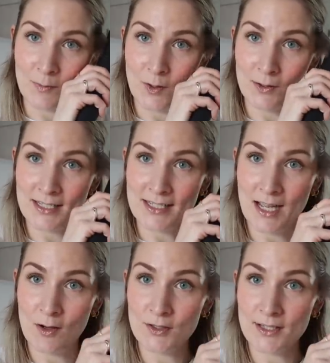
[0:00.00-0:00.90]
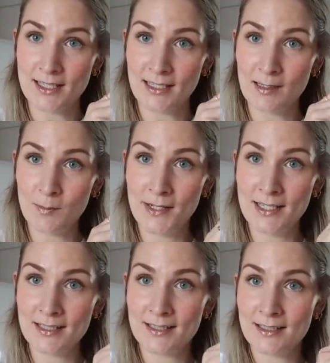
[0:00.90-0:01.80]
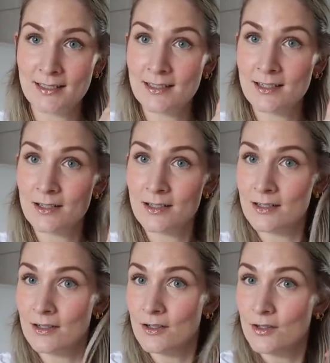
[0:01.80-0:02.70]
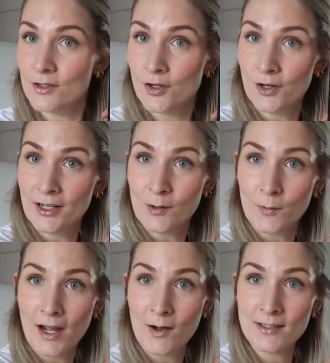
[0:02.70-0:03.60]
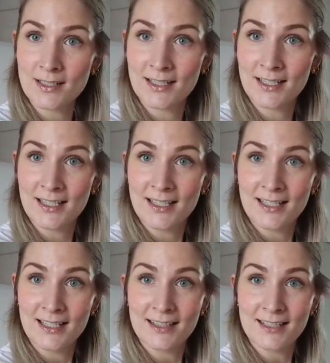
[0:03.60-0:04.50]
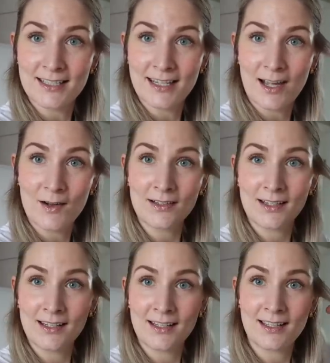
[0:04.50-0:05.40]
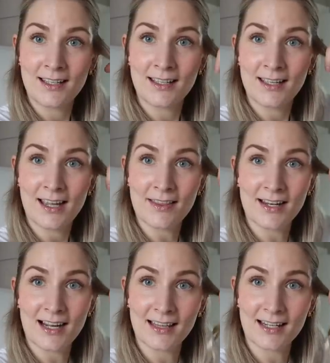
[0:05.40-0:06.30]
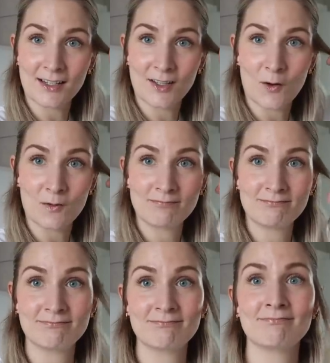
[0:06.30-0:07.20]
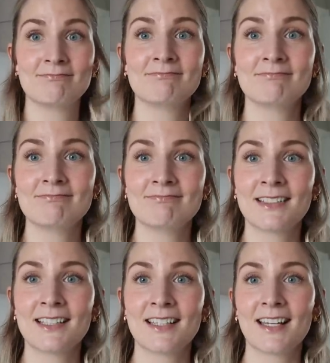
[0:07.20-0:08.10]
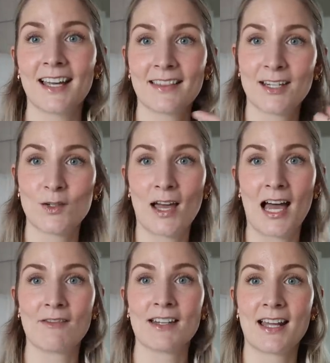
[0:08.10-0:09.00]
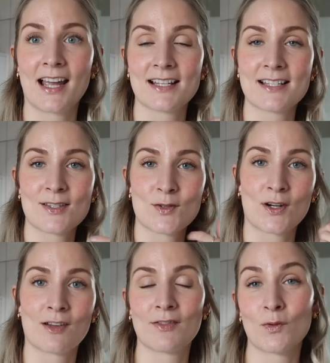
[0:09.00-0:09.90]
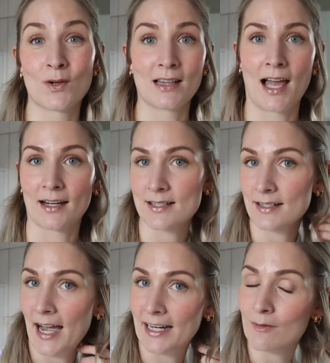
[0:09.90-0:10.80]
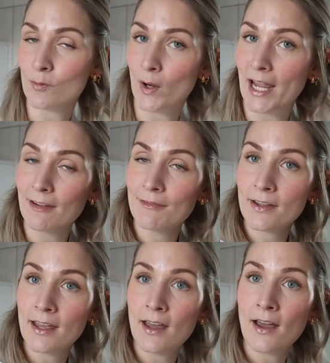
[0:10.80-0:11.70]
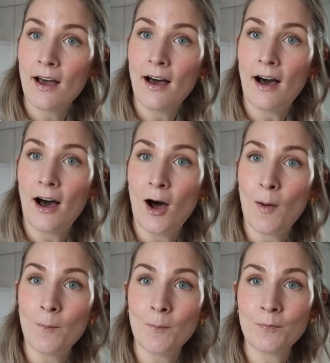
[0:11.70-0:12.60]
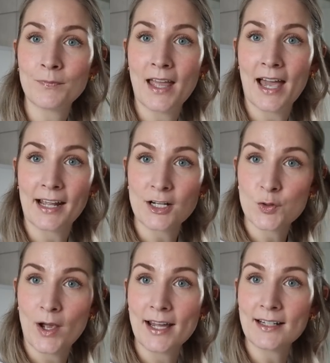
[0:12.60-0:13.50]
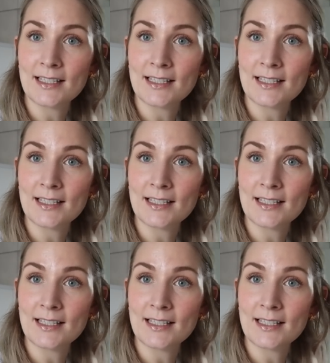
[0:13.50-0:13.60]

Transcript: pull it down just a little bit, turn it around and then down. And then I let it go. And then you have a nice sort of relaxed kind of wave. And I try to